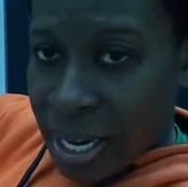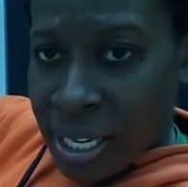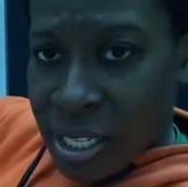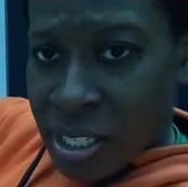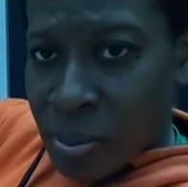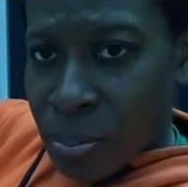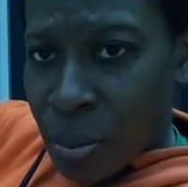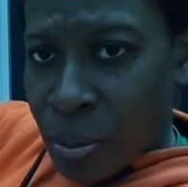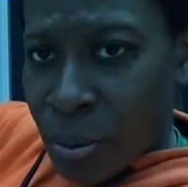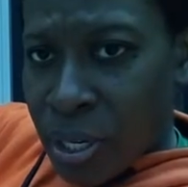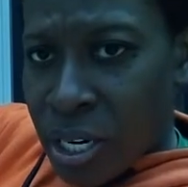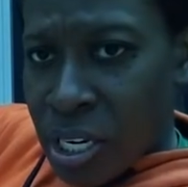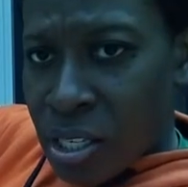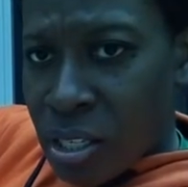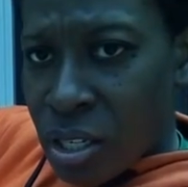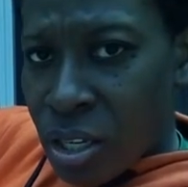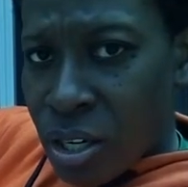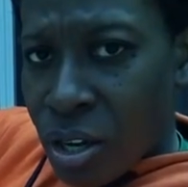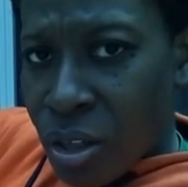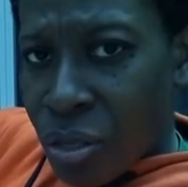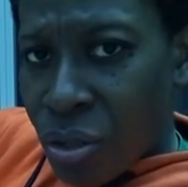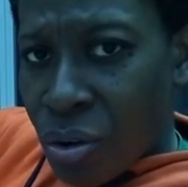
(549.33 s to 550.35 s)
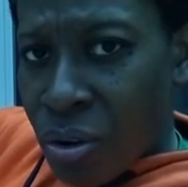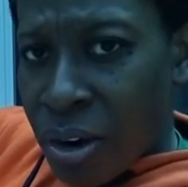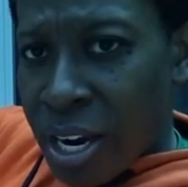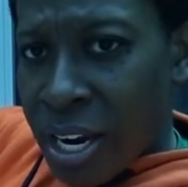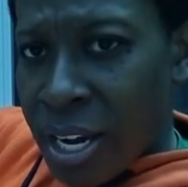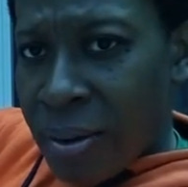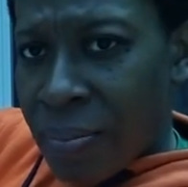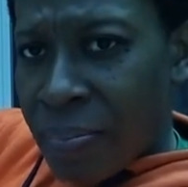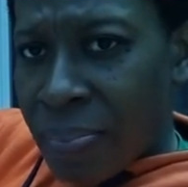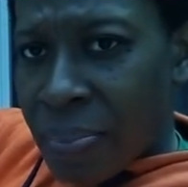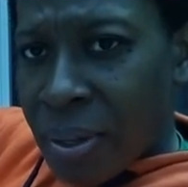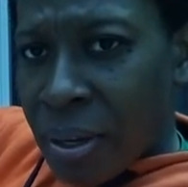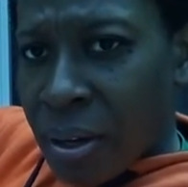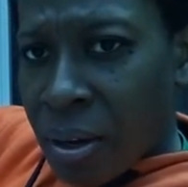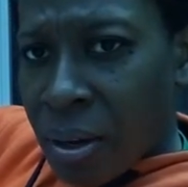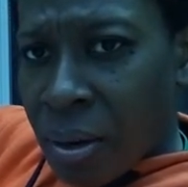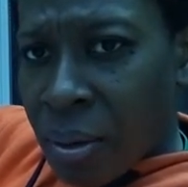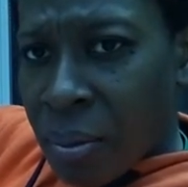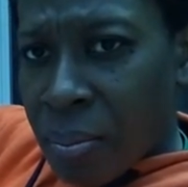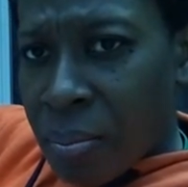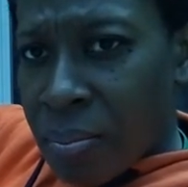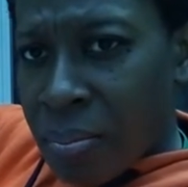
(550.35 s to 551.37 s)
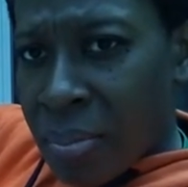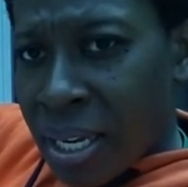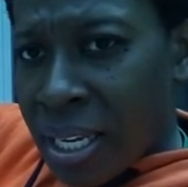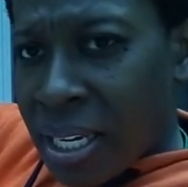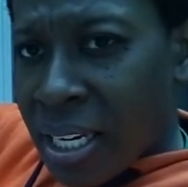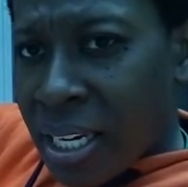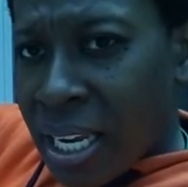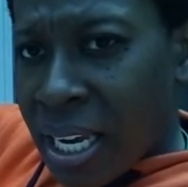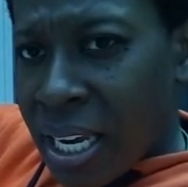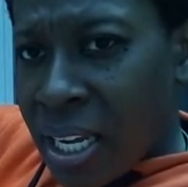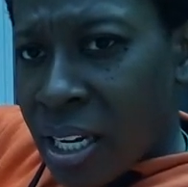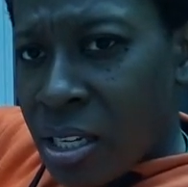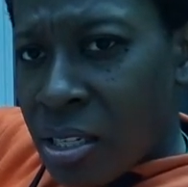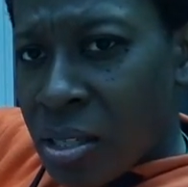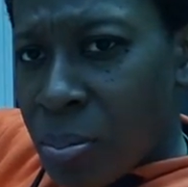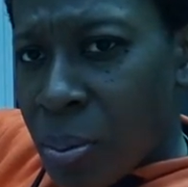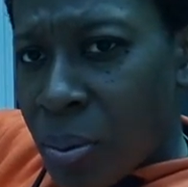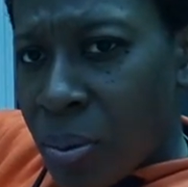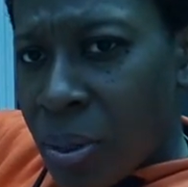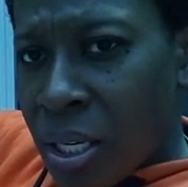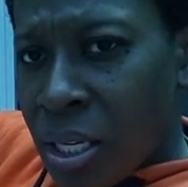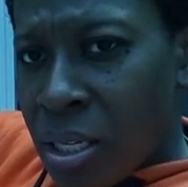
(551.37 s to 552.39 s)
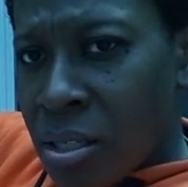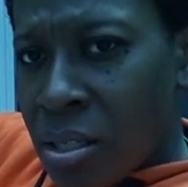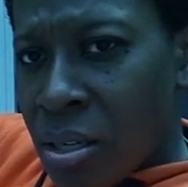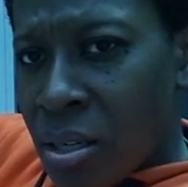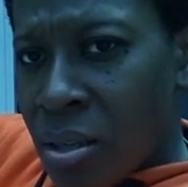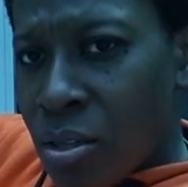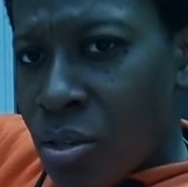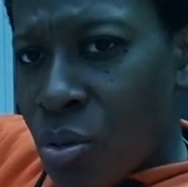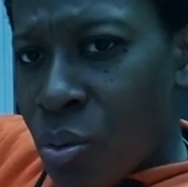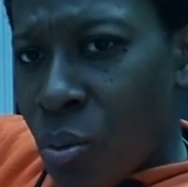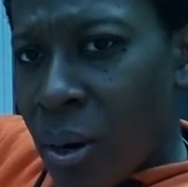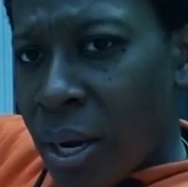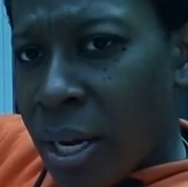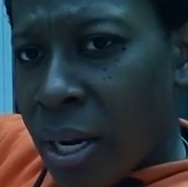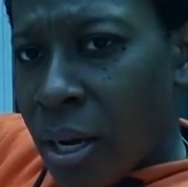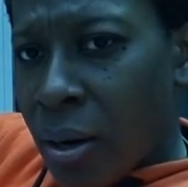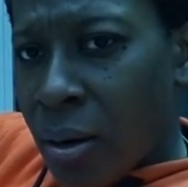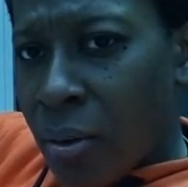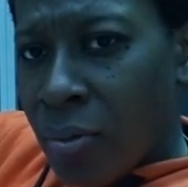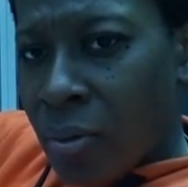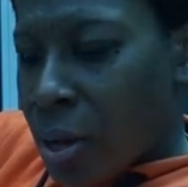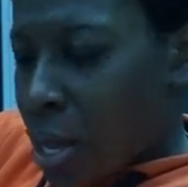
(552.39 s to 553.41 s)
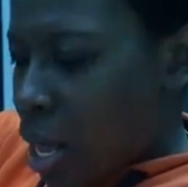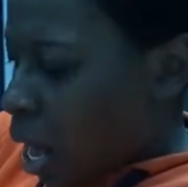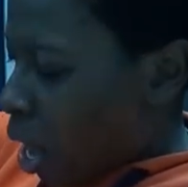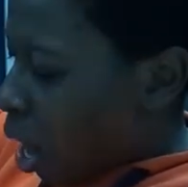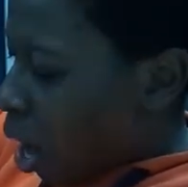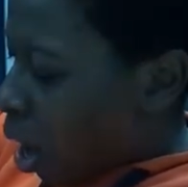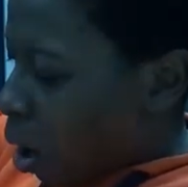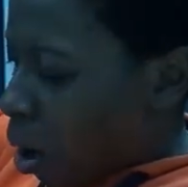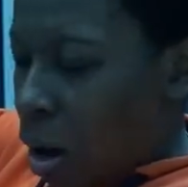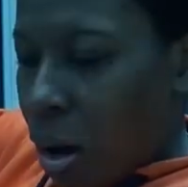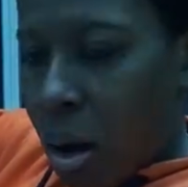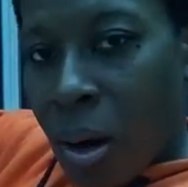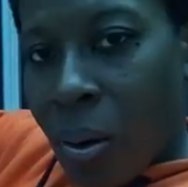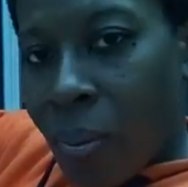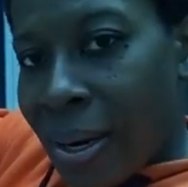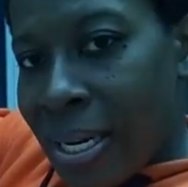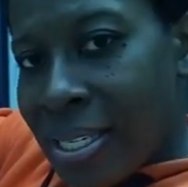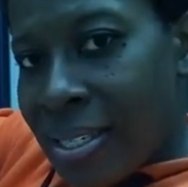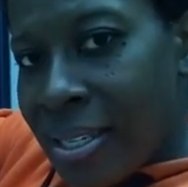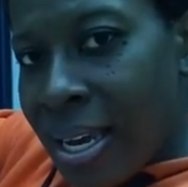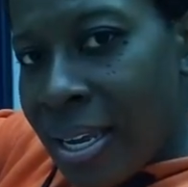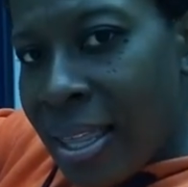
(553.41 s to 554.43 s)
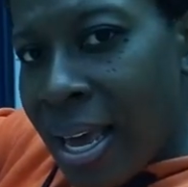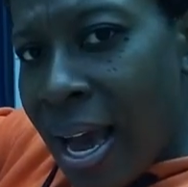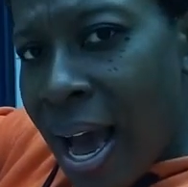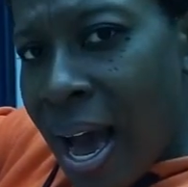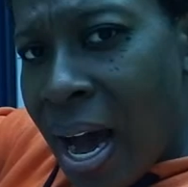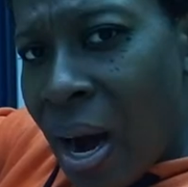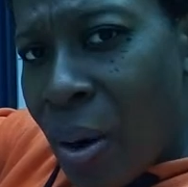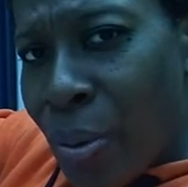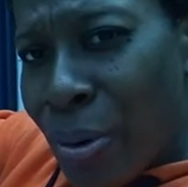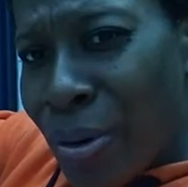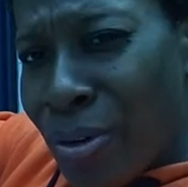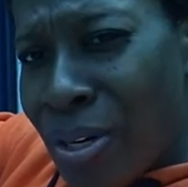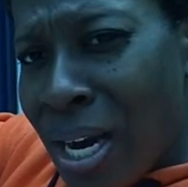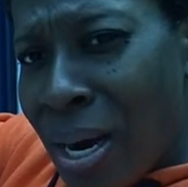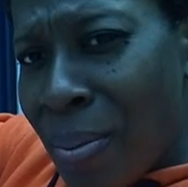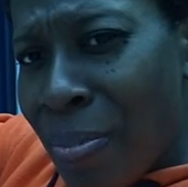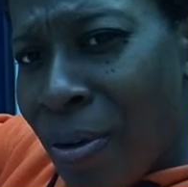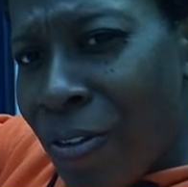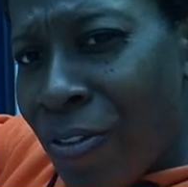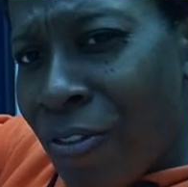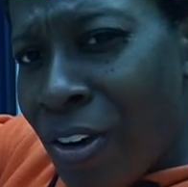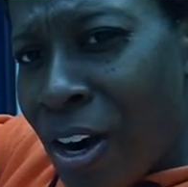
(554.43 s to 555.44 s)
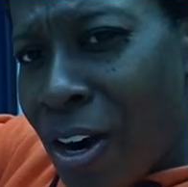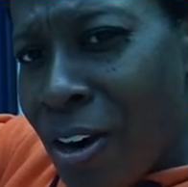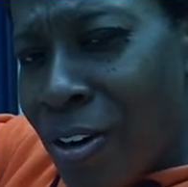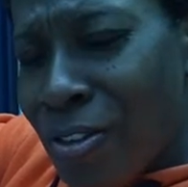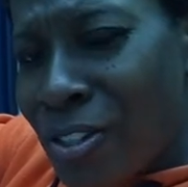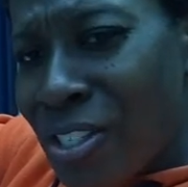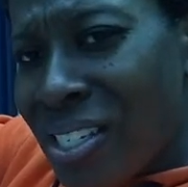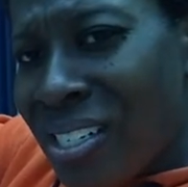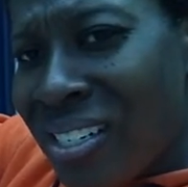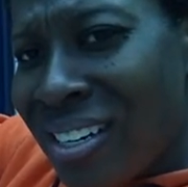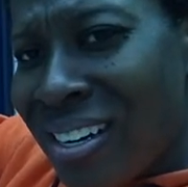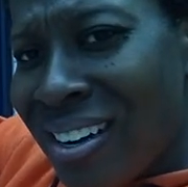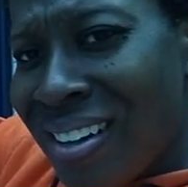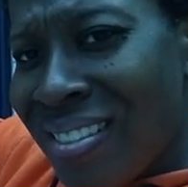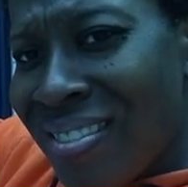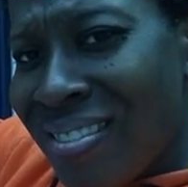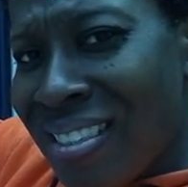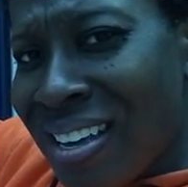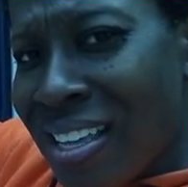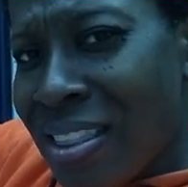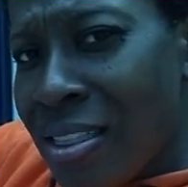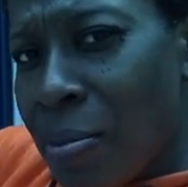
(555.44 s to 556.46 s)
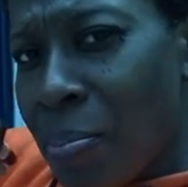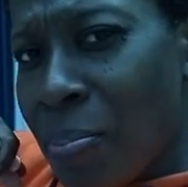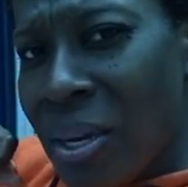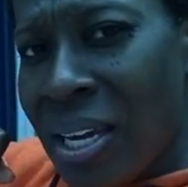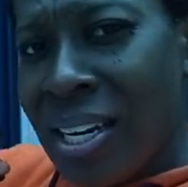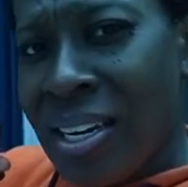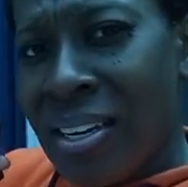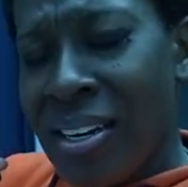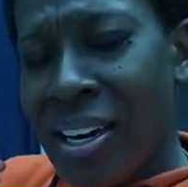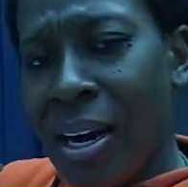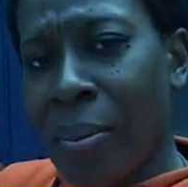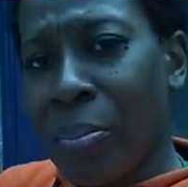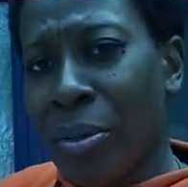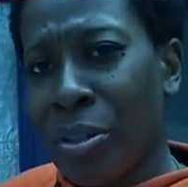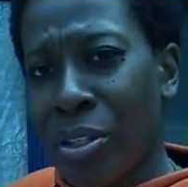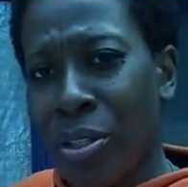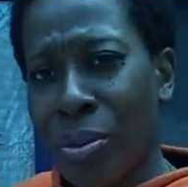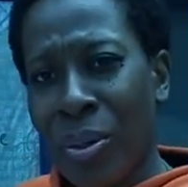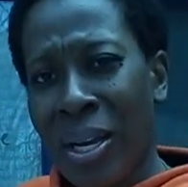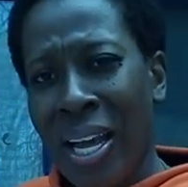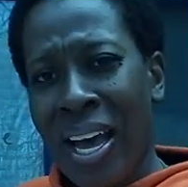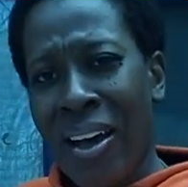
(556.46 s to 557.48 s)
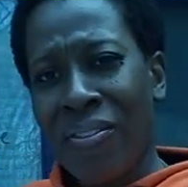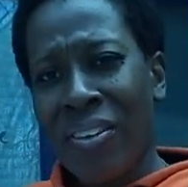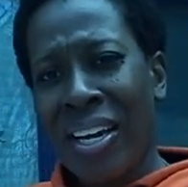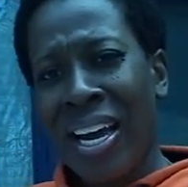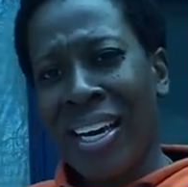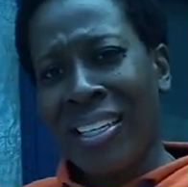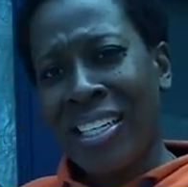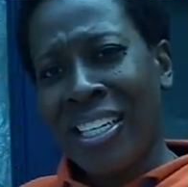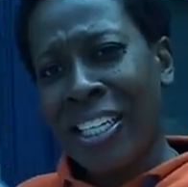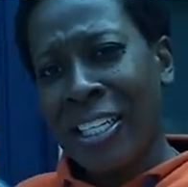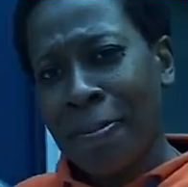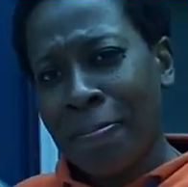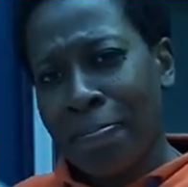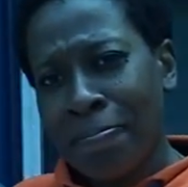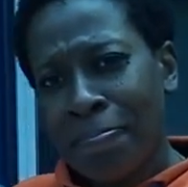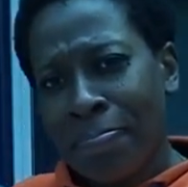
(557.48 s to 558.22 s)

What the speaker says: hand's pointing to the 3. Minute hand is pointing to the 12. Always say the hour number first, then the minute number. Do we have an idea?